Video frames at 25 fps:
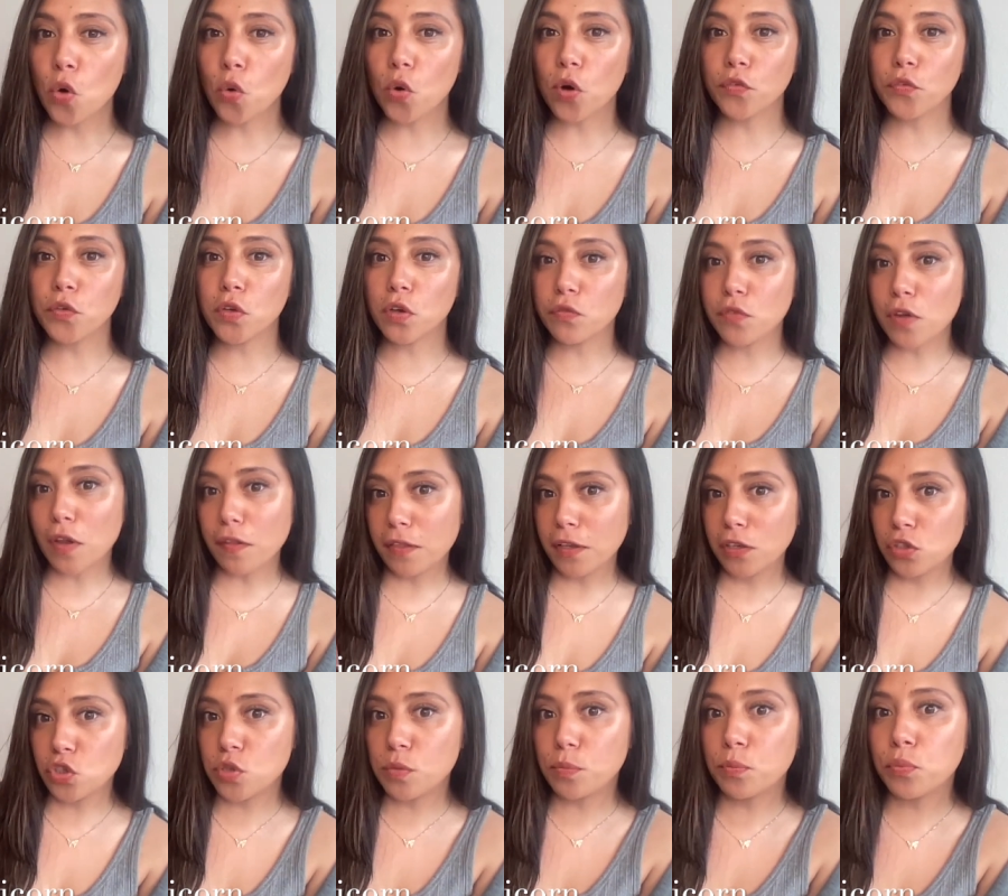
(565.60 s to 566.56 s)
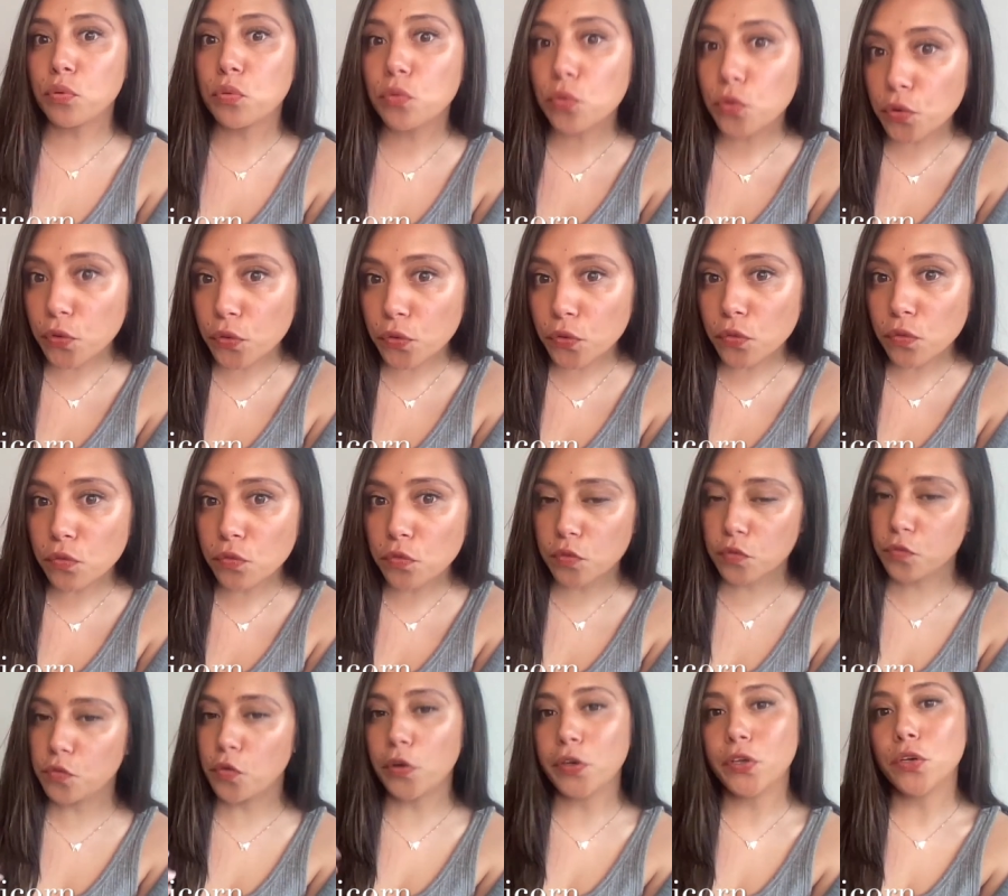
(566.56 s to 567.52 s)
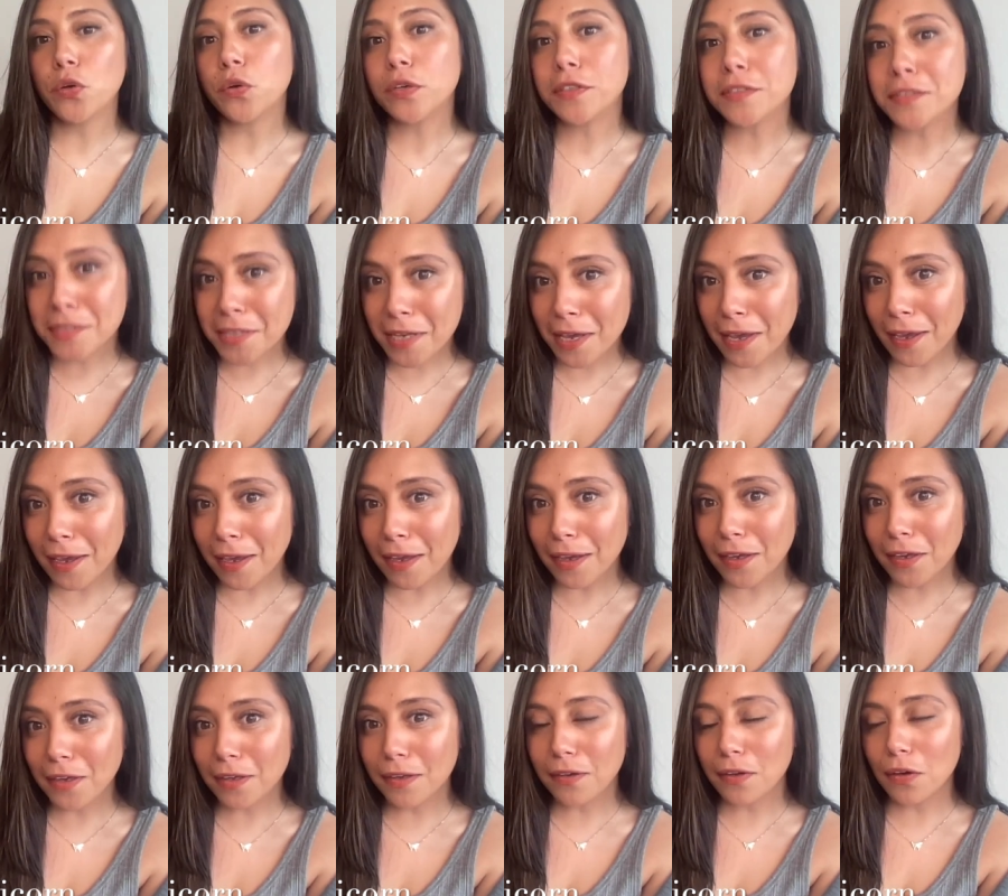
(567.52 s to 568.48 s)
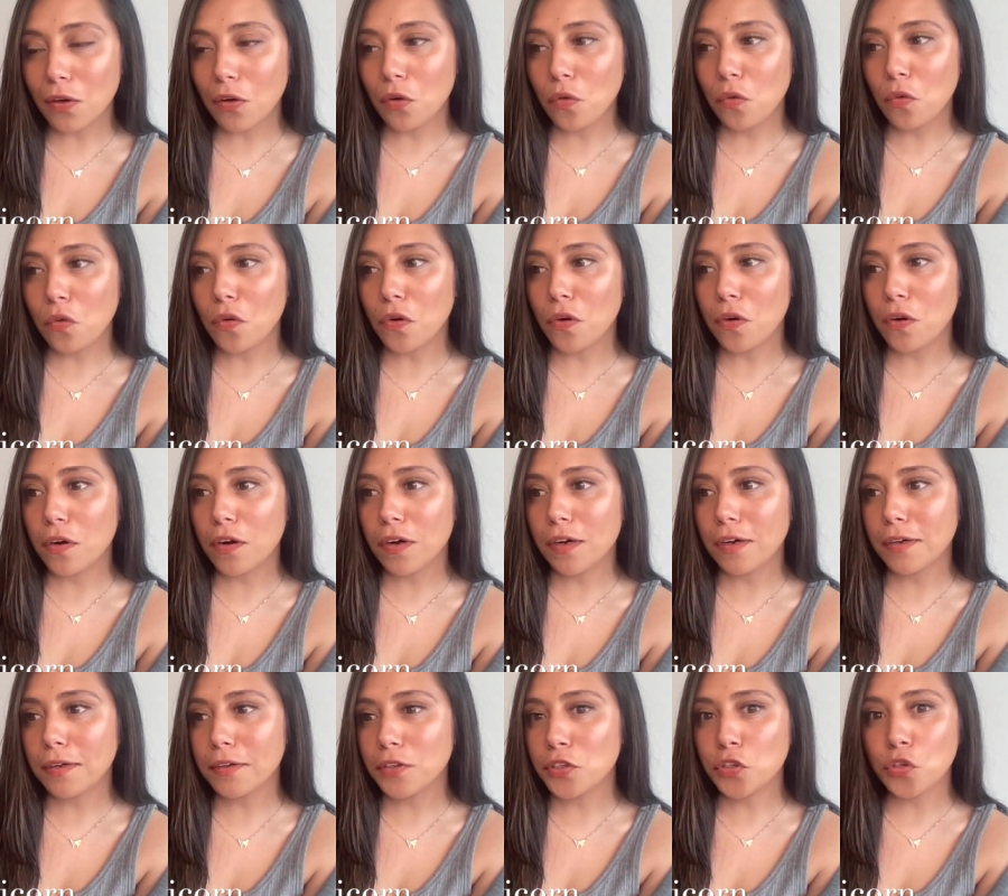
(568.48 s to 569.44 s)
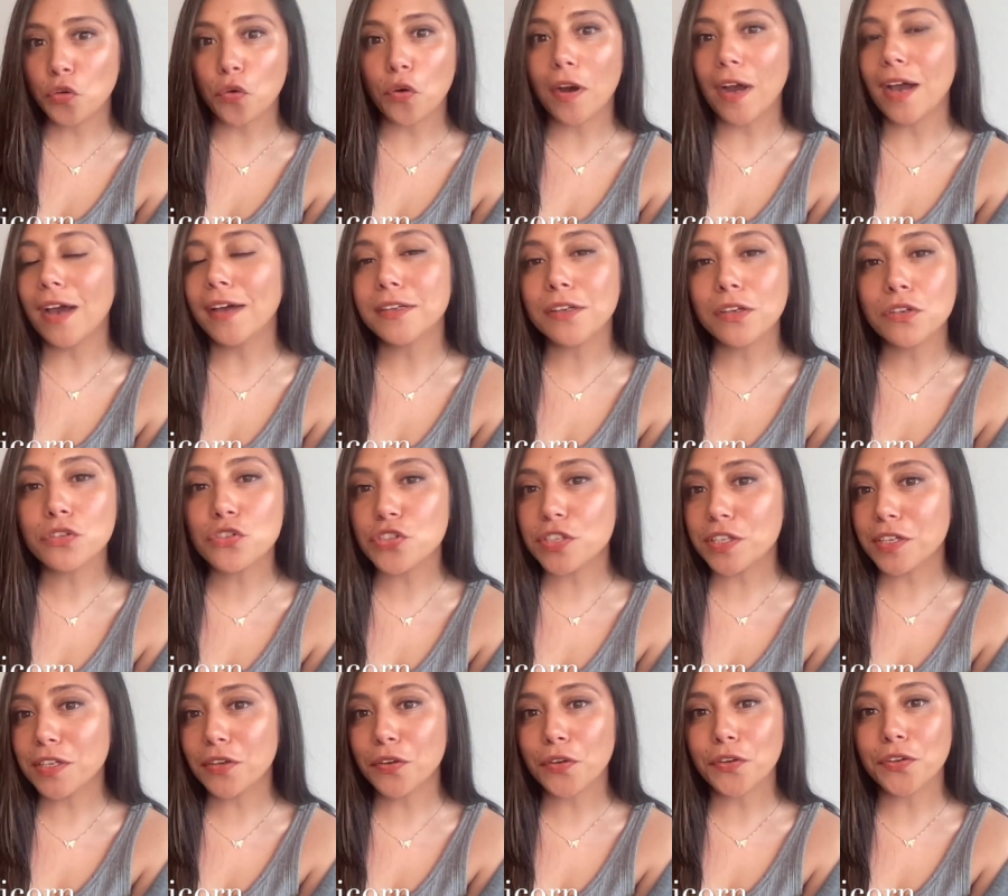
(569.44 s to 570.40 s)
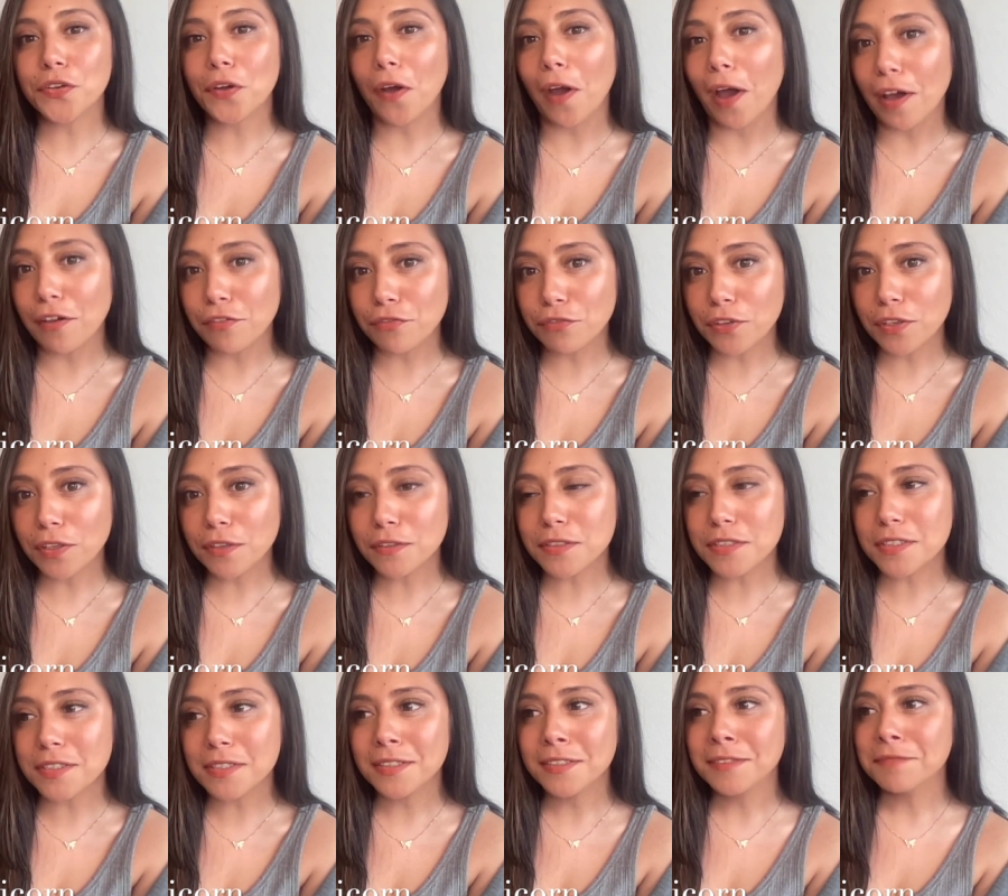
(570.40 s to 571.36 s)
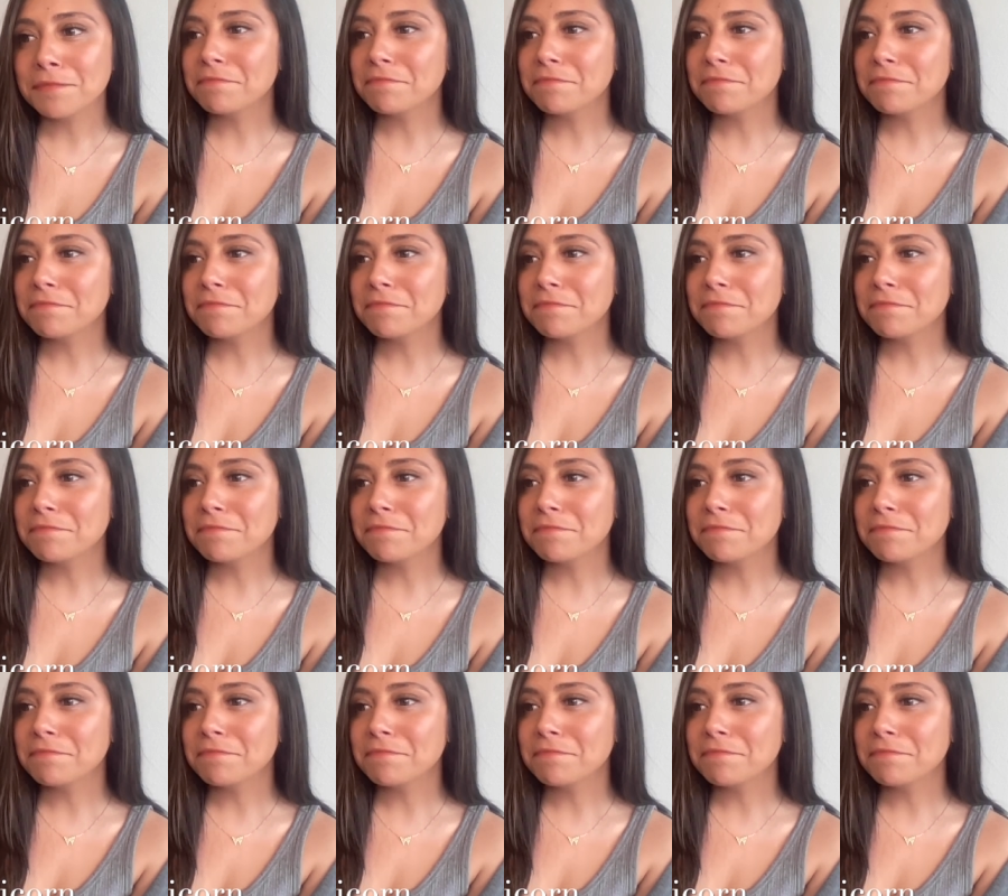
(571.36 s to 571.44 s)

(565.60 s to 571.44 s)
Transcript: or if you have nothing to prove for your day or your energy or your effort